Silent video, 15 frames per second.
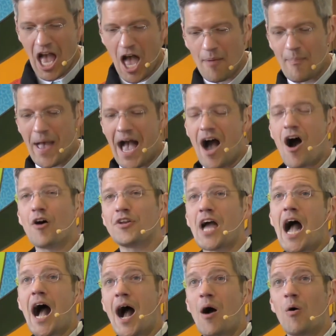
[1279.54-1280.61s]
about
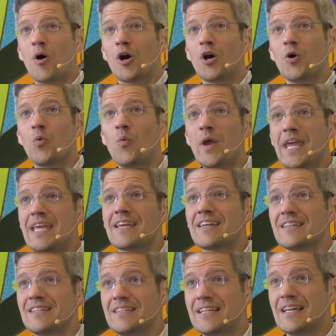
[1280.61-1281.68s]
our
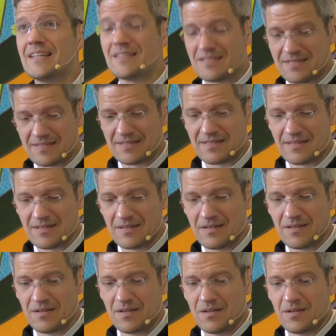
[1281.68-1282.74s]
weakness,
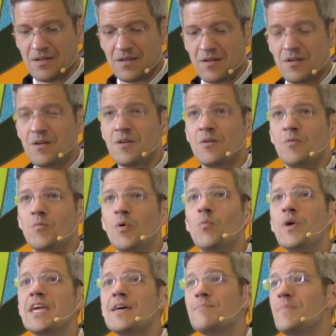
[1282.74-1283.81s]
when
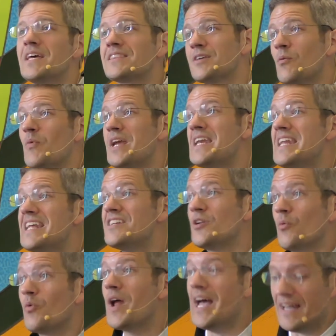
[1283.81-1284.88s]
we admit that we need to
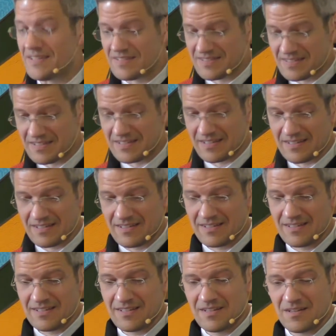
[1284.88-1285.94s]
rest,
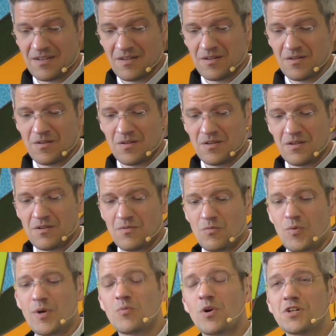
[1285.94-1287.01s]

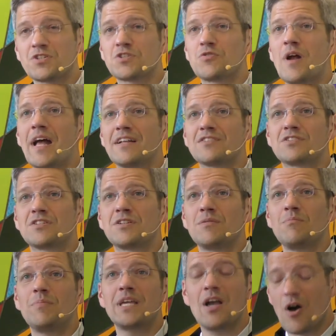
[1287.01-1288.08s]
when we're
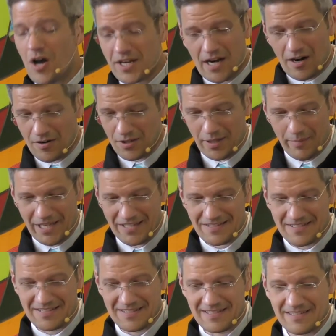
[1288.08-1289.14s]
stretched beyond our
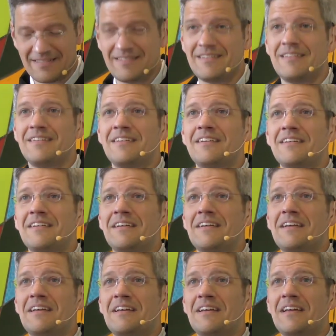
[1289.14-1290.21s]
limits
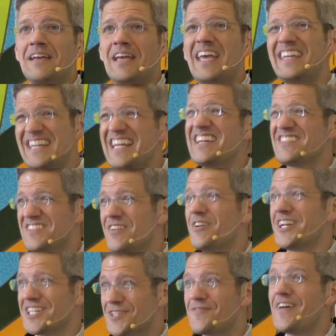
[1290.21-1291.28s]
and need a
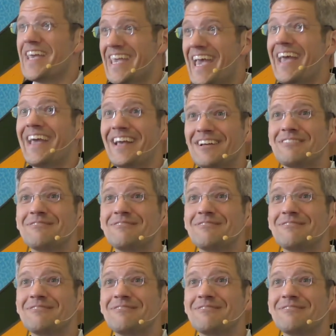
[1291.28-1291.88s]
serious vacay.